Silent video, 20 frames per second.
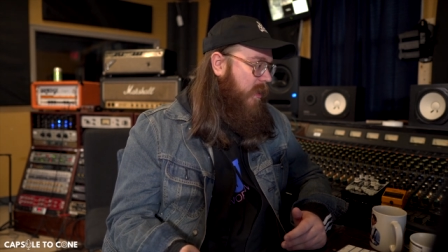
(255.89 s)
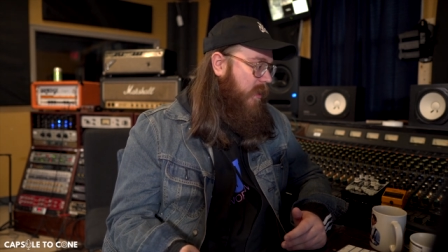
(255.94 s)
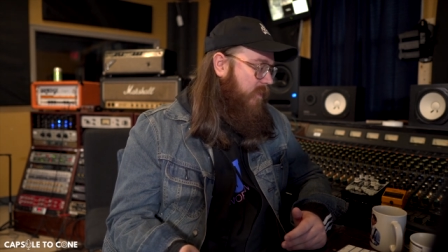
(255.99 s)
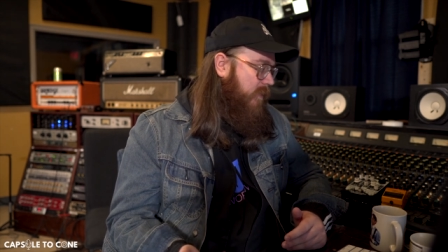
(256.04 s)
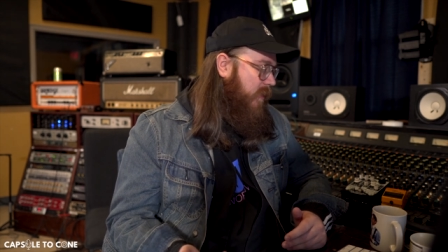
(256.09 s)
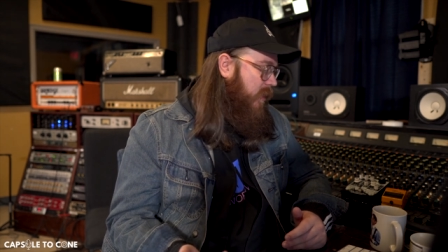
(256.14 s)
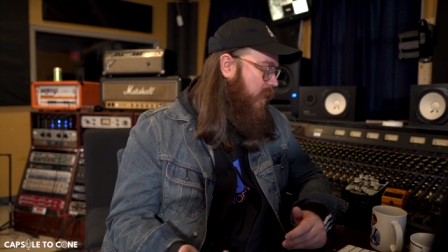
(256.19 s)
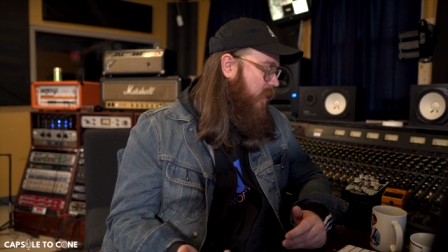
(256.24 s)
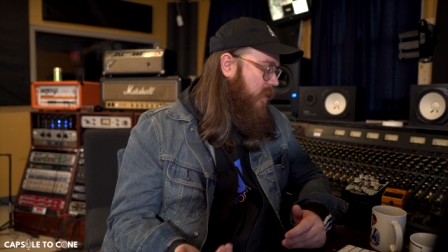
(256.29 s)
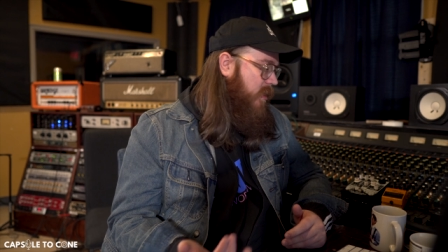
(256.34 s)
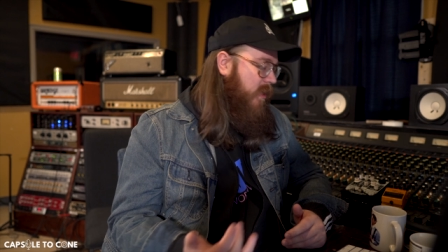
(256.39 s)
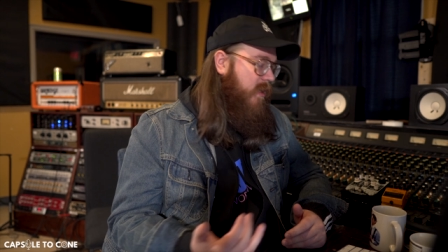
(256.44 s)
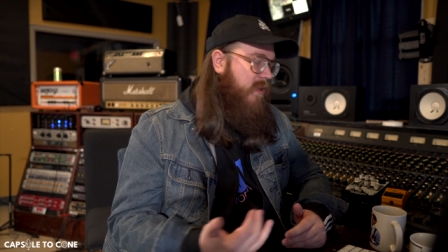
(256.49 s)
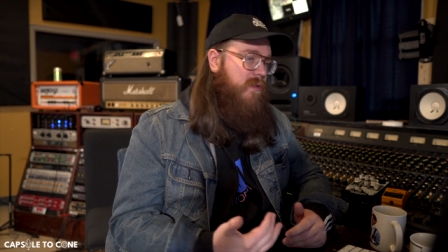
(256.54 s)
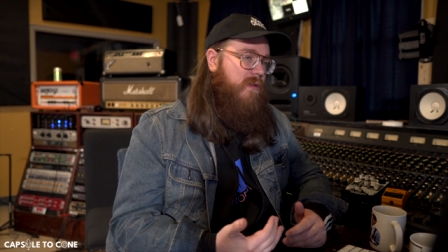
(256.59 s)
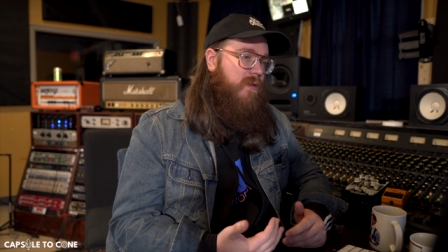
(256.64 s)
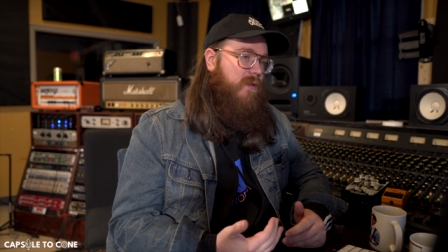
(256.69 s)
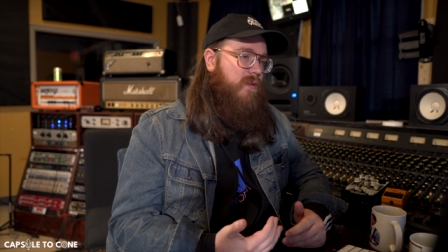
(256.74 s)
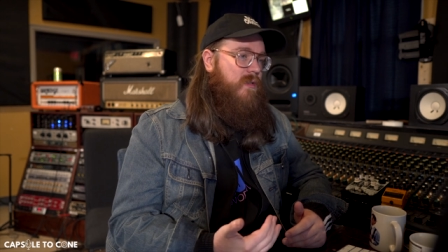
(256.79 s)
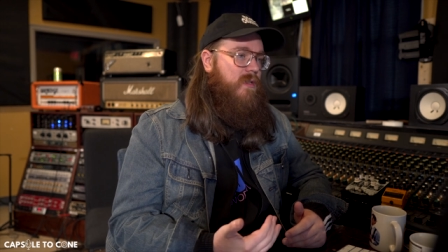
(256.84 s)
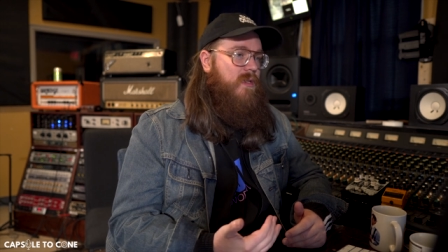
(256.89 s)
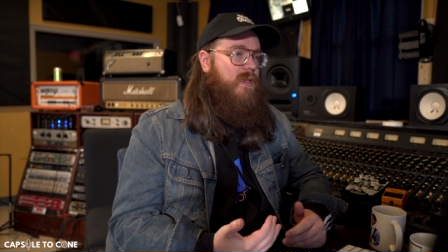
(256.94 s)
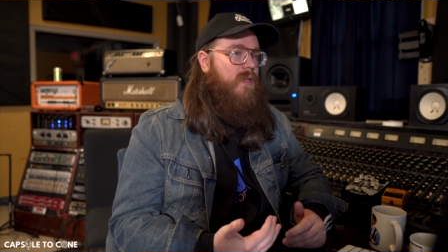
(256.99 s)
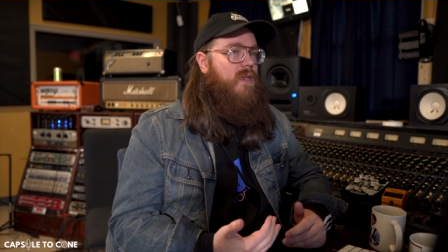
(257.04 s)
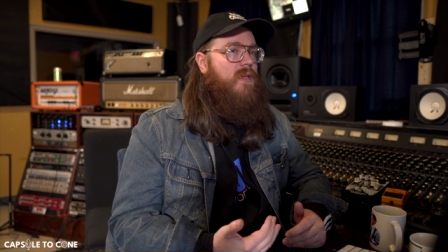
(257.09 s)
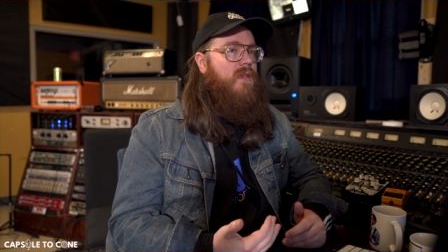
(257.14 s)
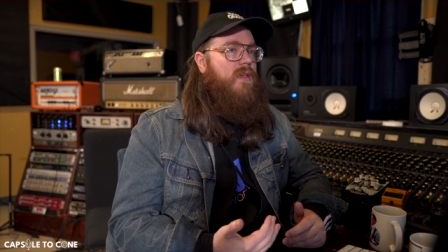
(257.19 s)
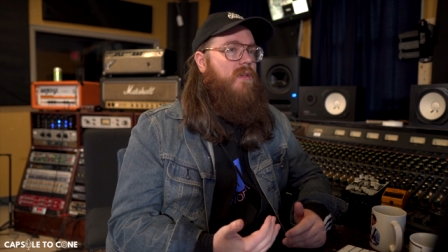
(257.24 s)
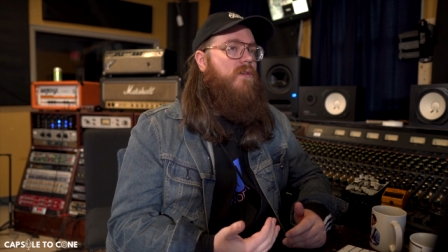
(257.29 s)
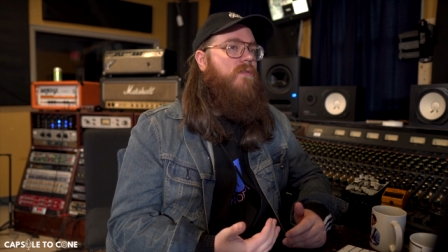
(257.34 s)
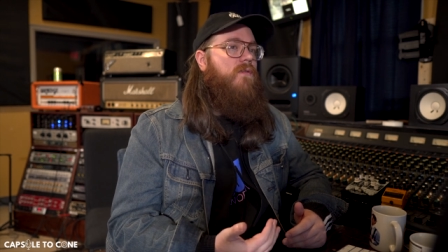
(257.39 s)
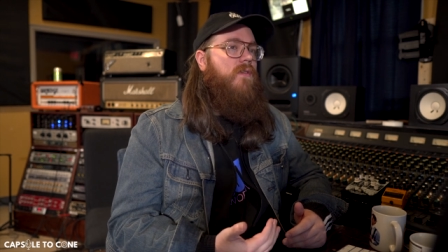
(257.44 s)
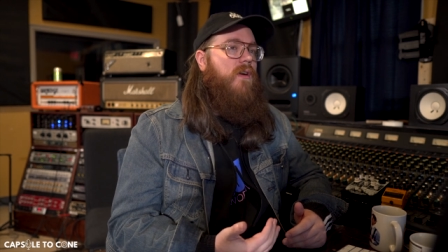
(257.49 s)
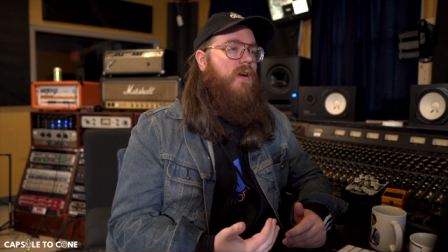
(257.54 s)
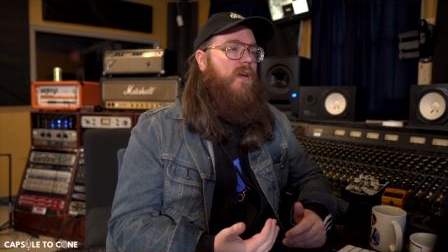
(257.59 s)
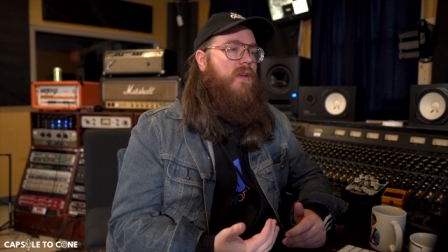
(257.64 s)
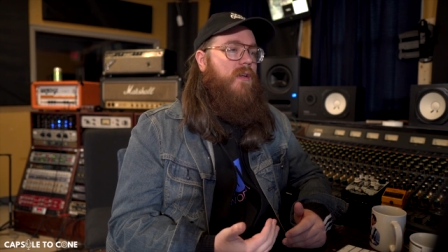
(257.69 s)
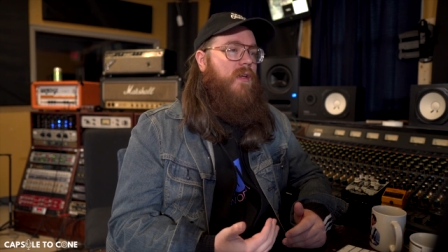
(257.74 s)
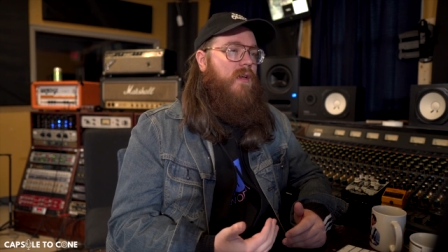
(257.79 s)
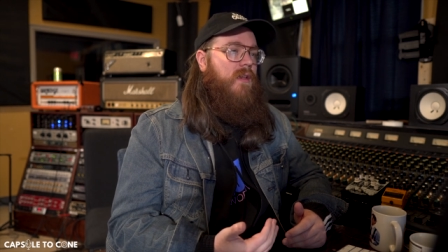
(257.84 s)
I've got a console to EQ
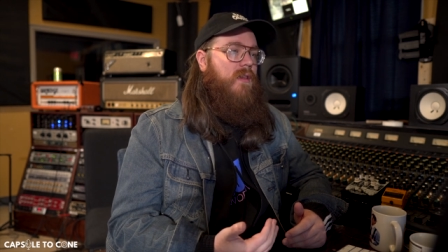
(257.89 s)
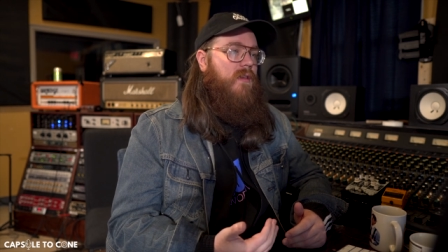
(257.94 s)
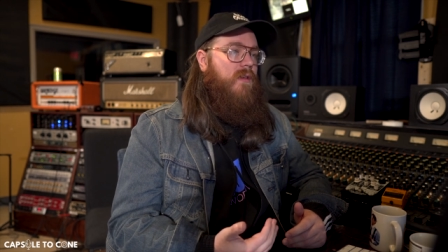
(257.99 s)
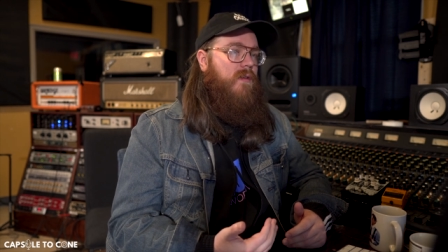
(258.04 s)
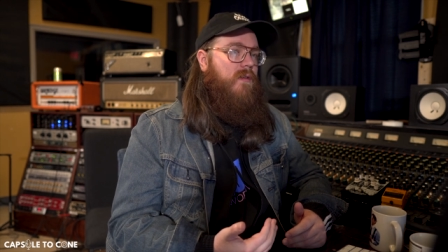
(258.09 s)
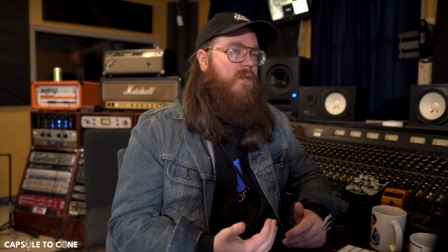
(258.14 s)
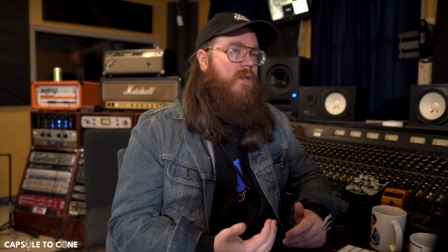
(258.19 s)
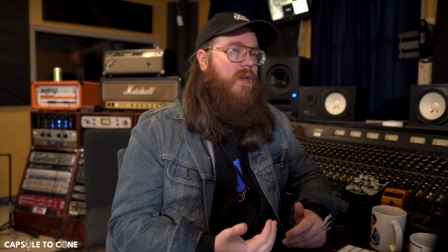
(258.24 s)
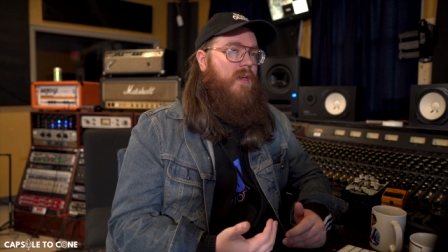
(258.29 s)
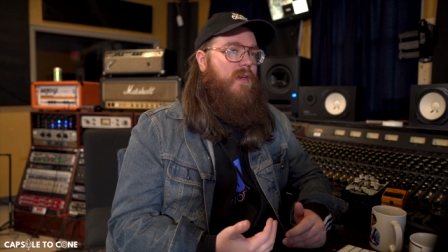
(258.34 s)
on and the,